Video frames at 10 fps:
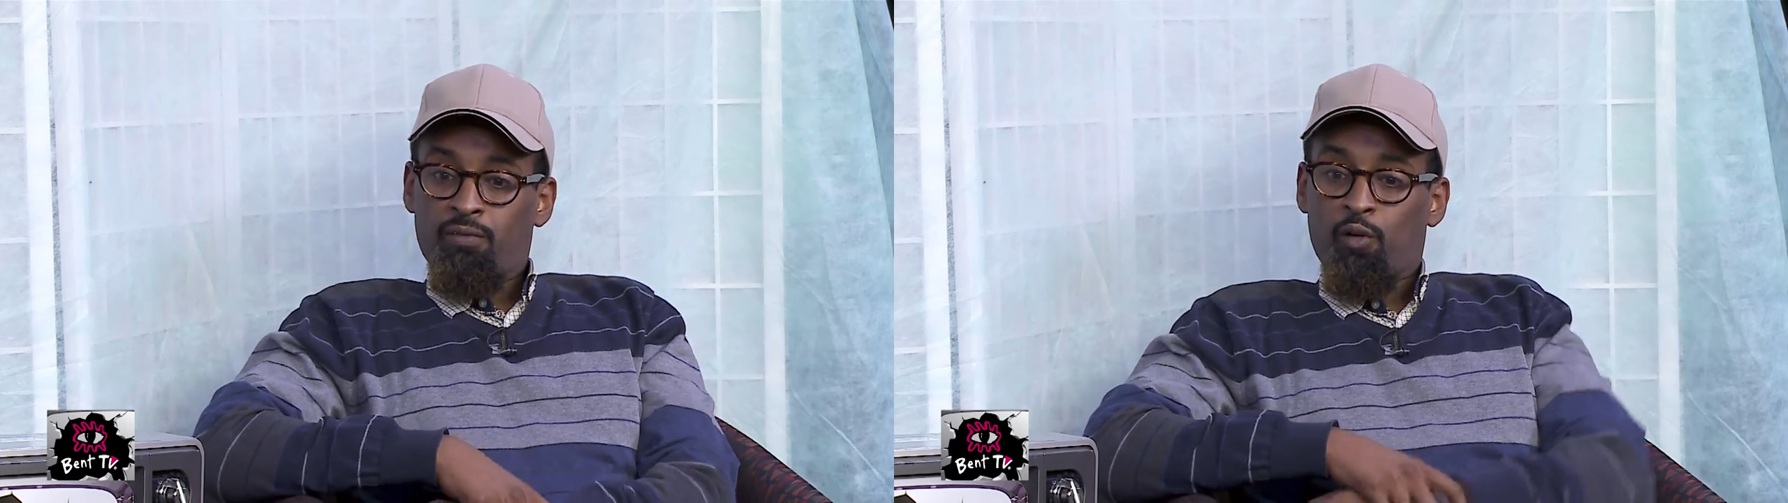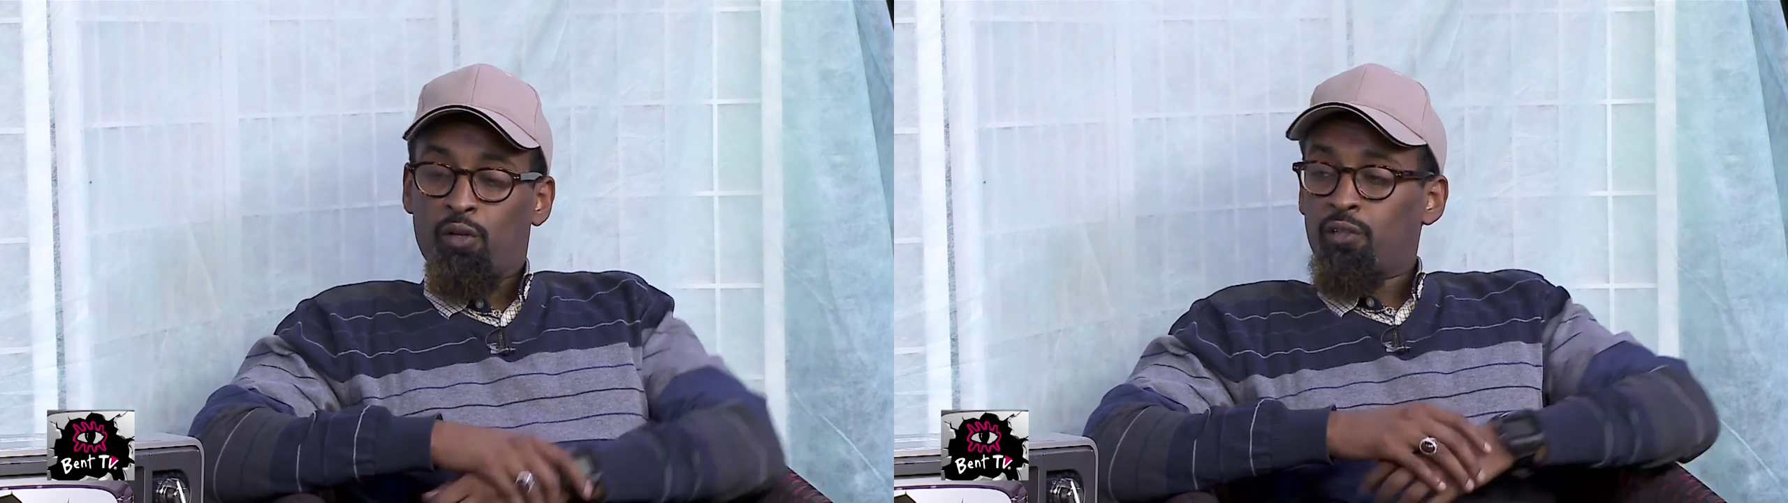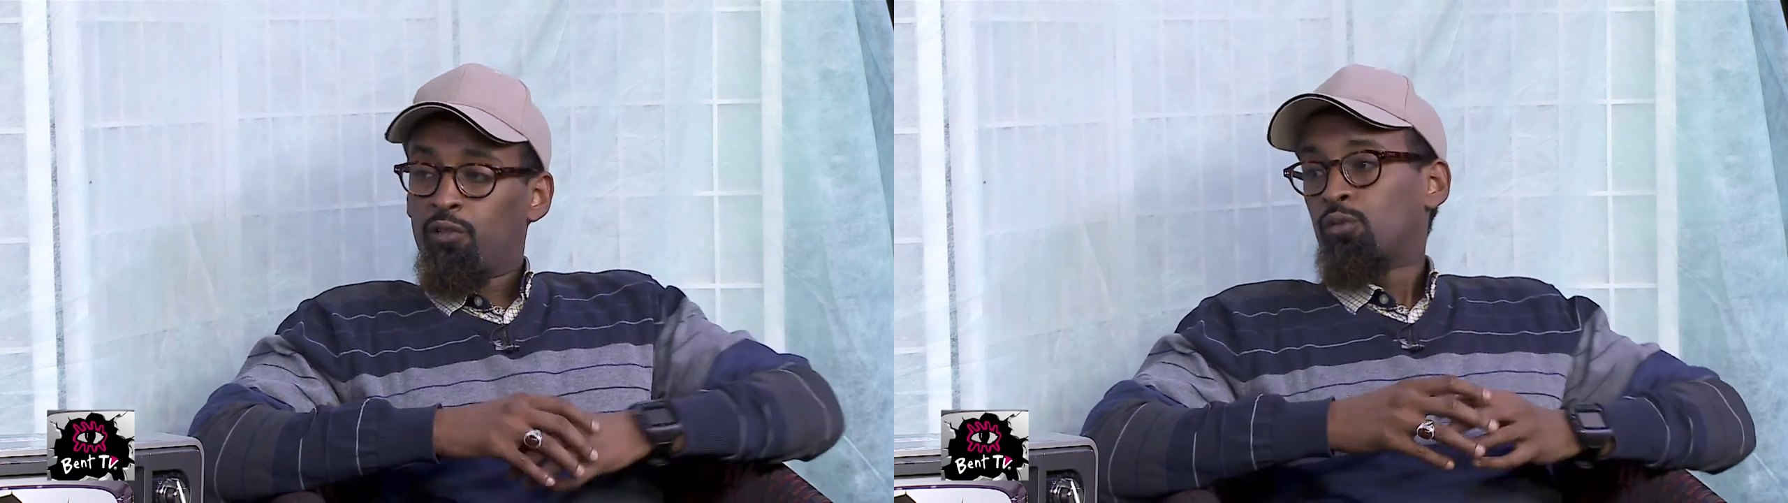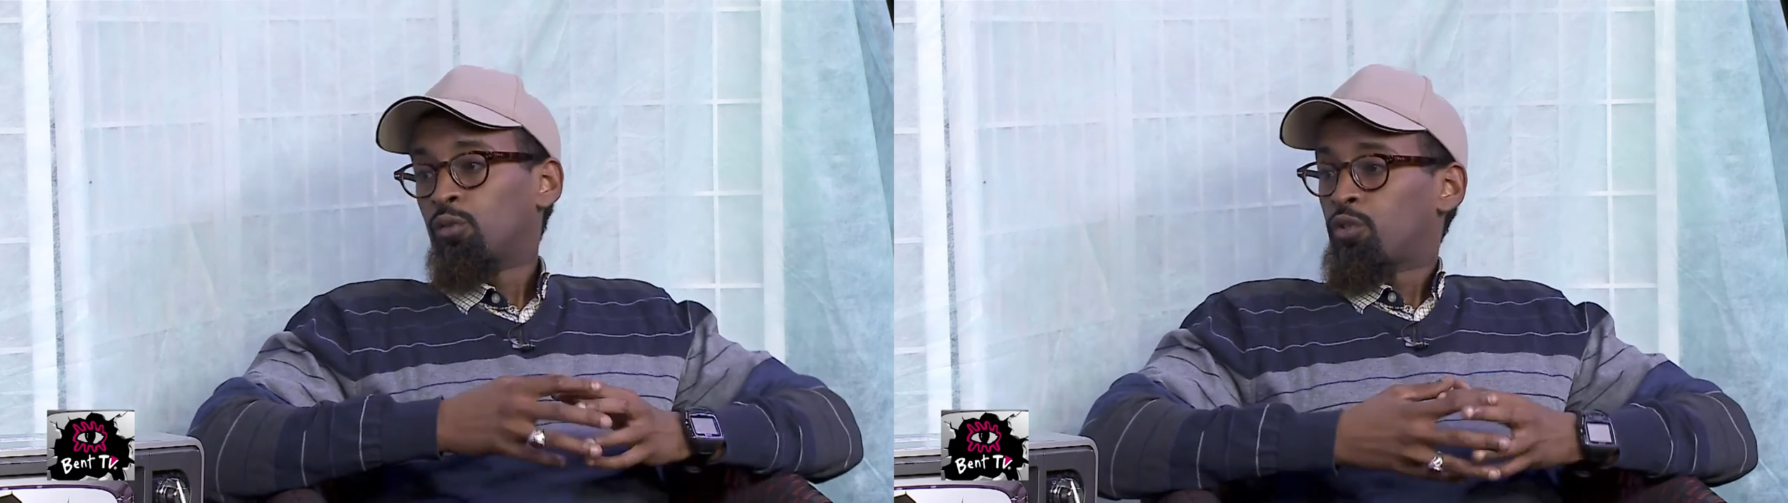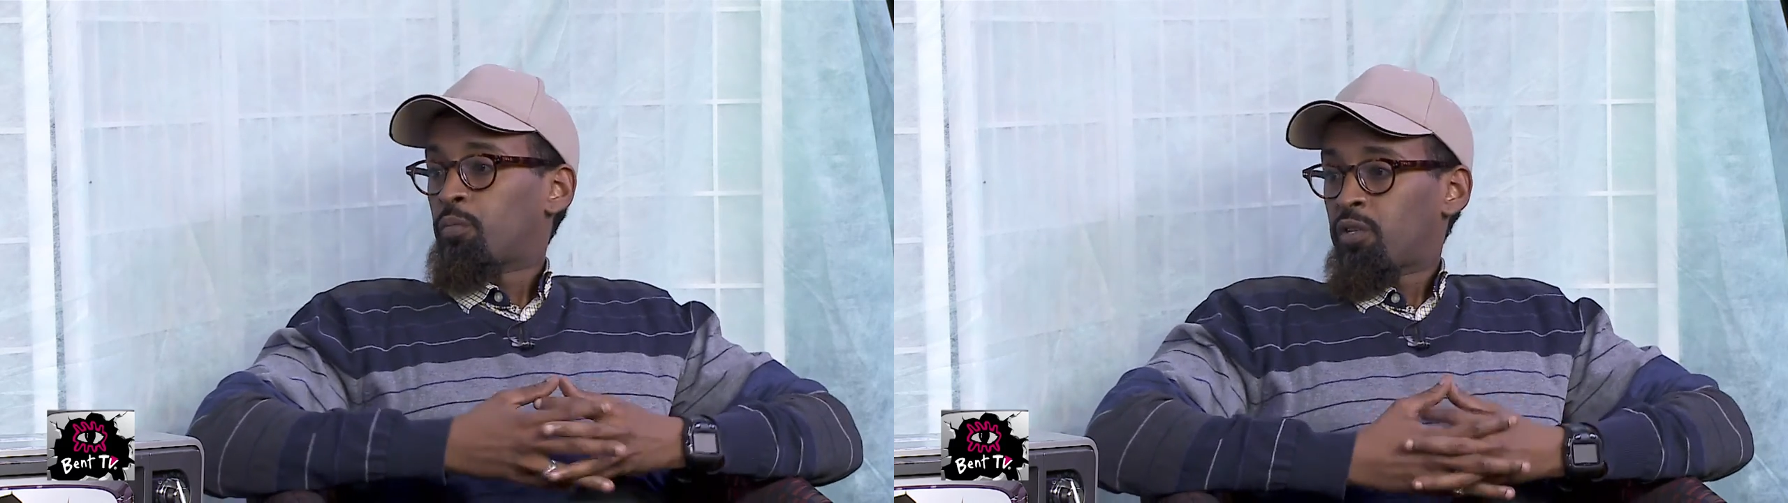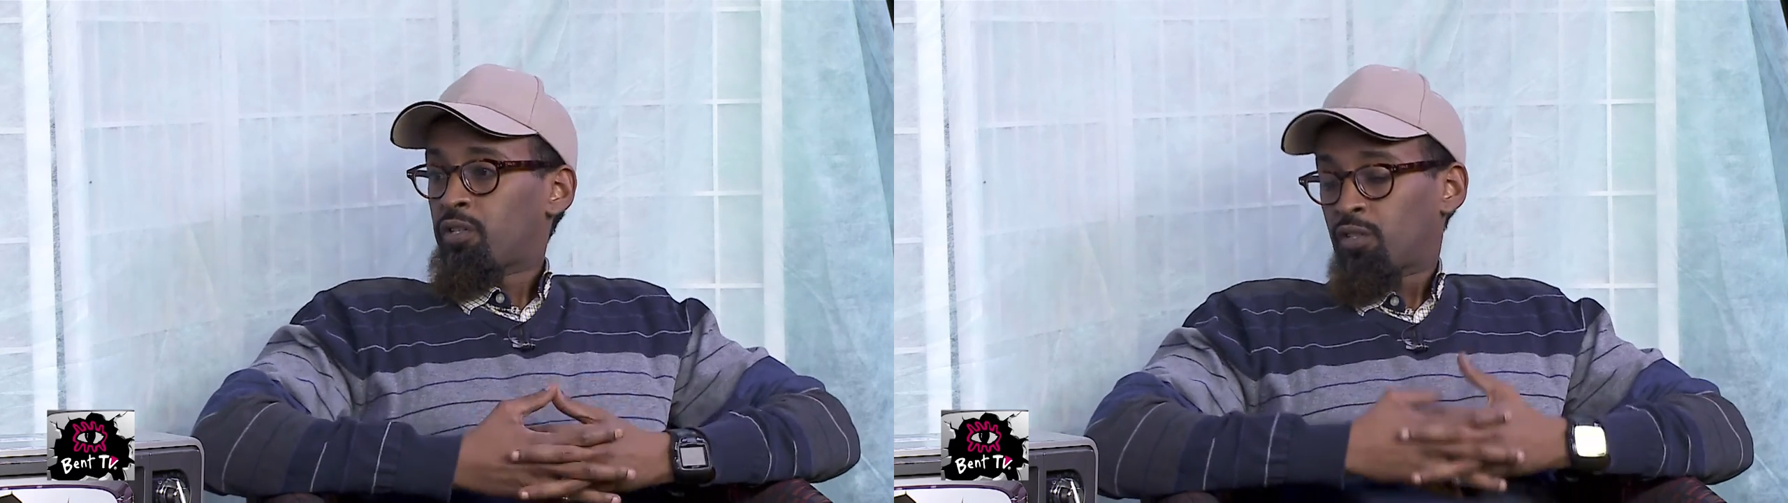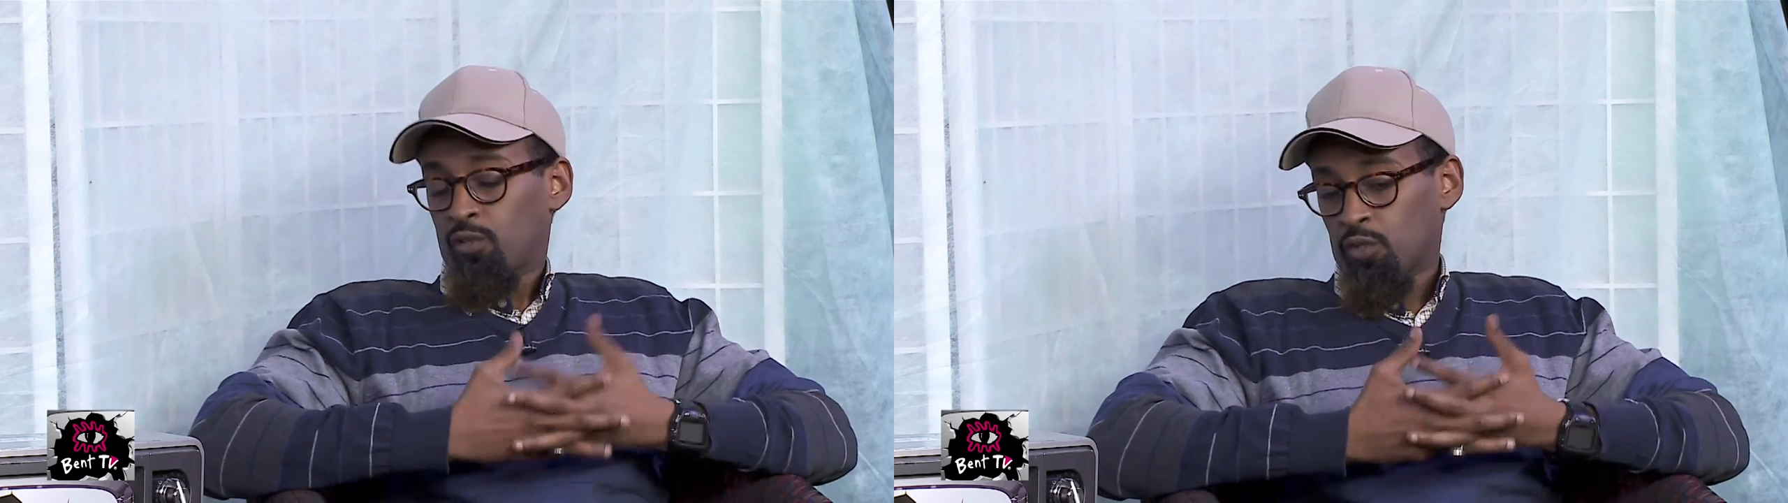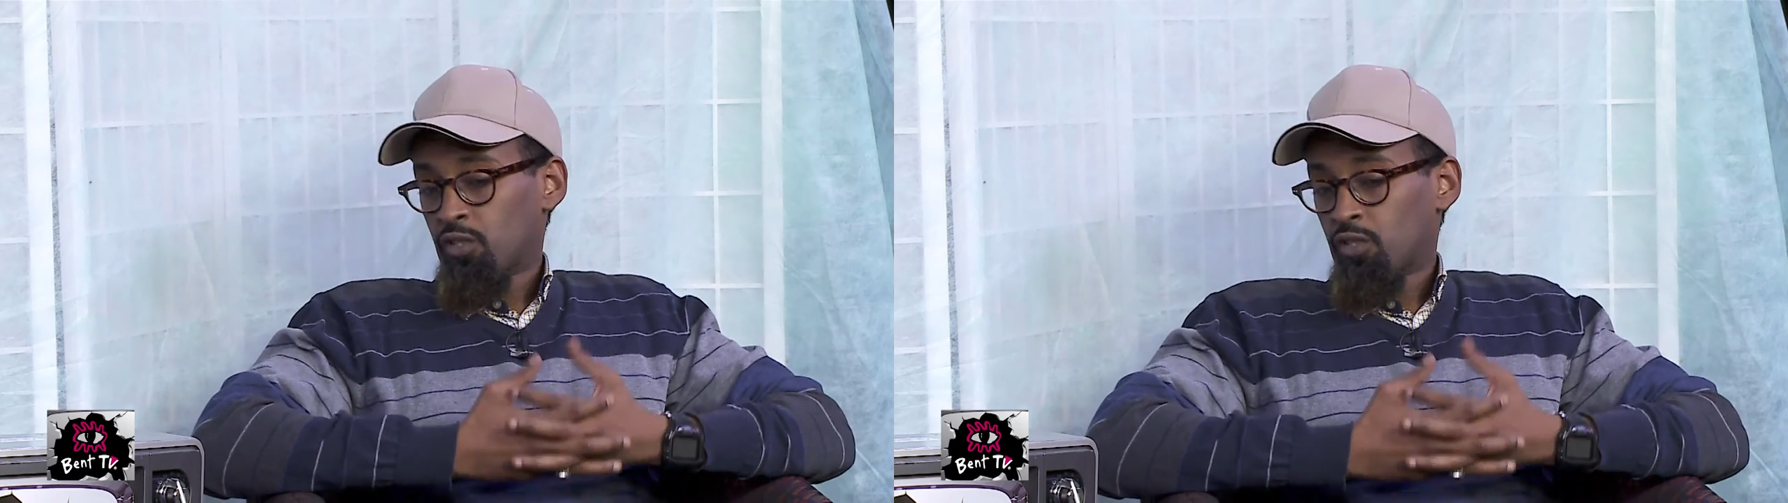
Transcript: falling into those pressures,